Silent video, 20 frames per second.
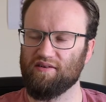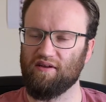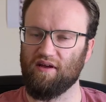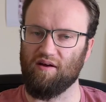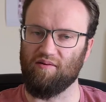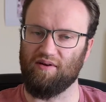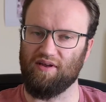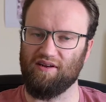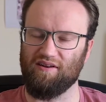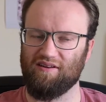
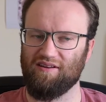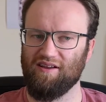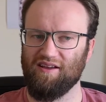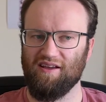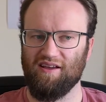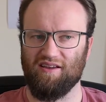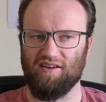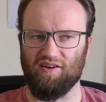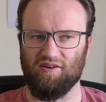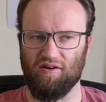I
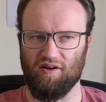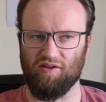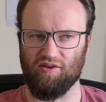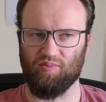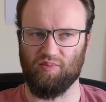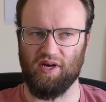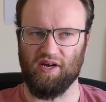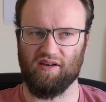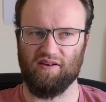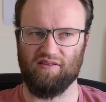look
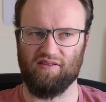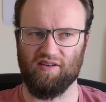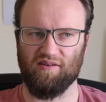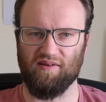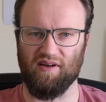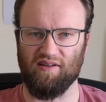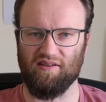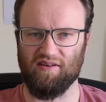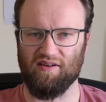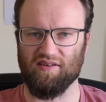back and think
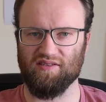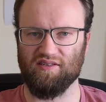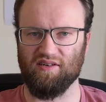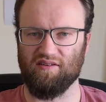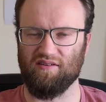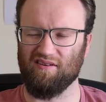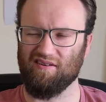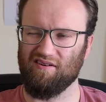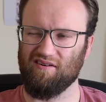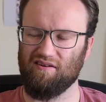about things and I
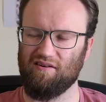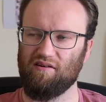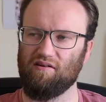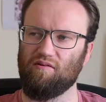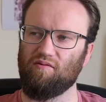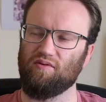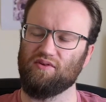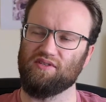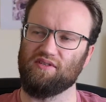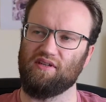think, oh no,
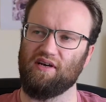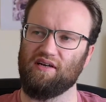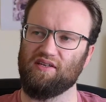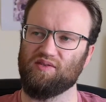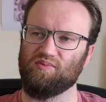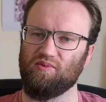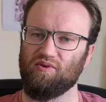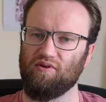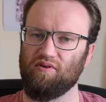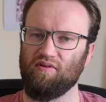it wasn't that
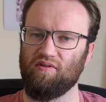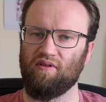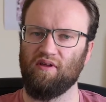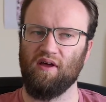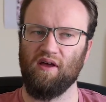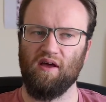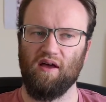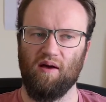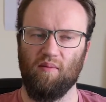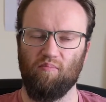smooth.
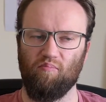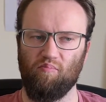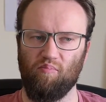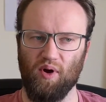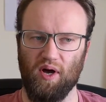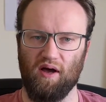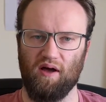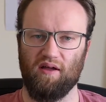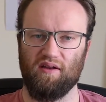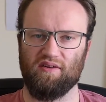
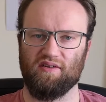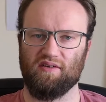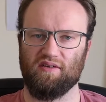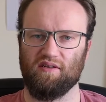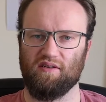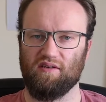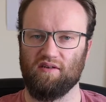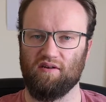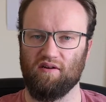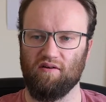But,
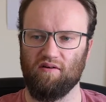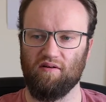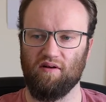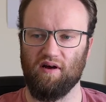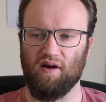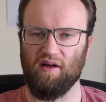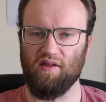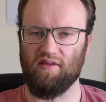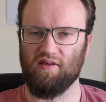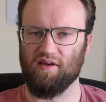
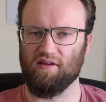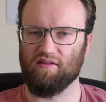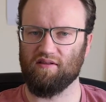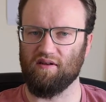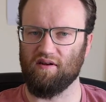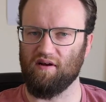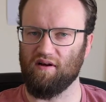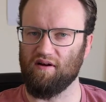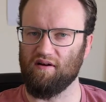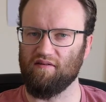I think
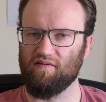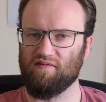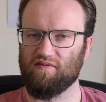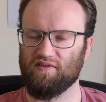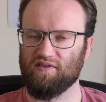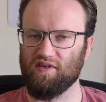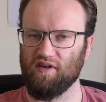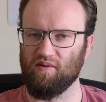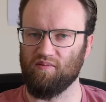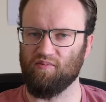that I've
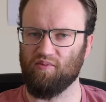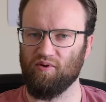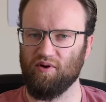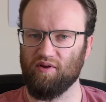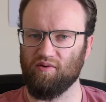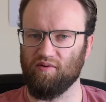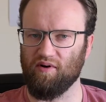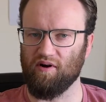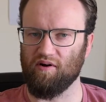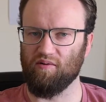done pretty
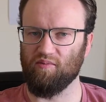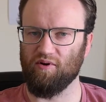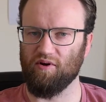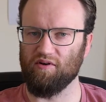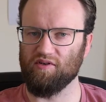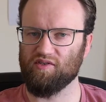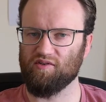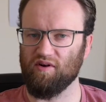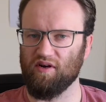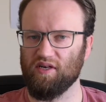well
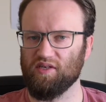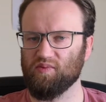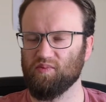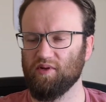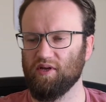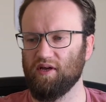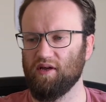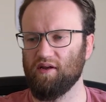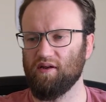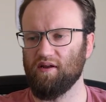
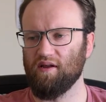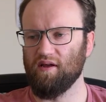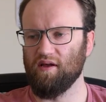post-transplant.